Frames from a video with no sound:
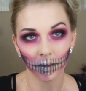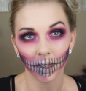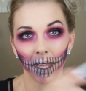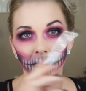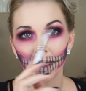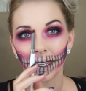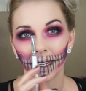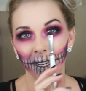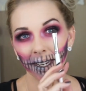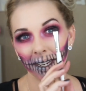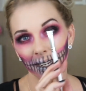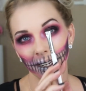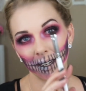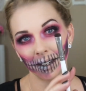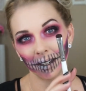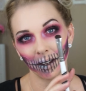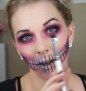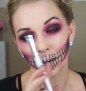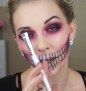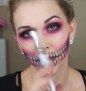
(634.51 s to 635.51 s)
And then again,
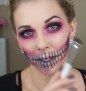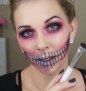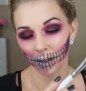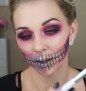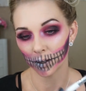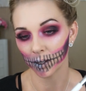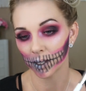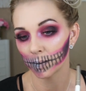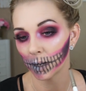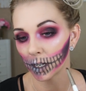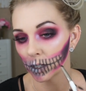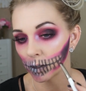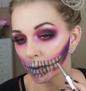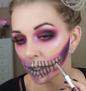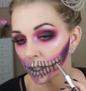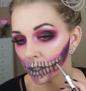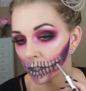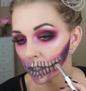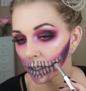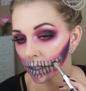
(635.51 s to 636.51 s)
with a little smudge
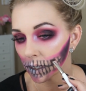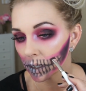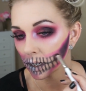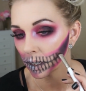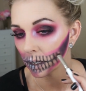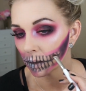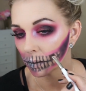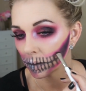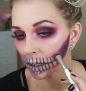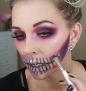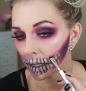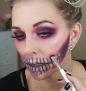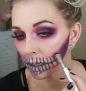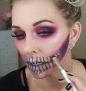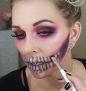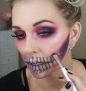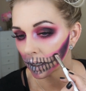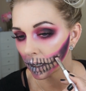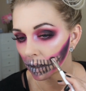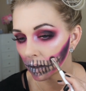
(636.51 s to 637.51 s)
brush, just kind of blend
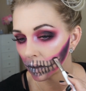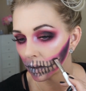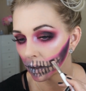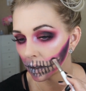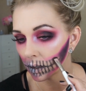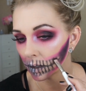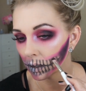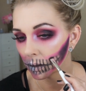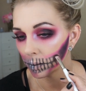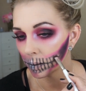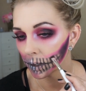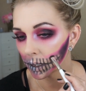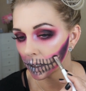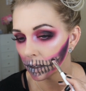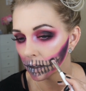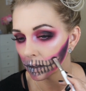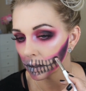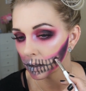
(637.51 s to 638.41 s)
that out a little bit.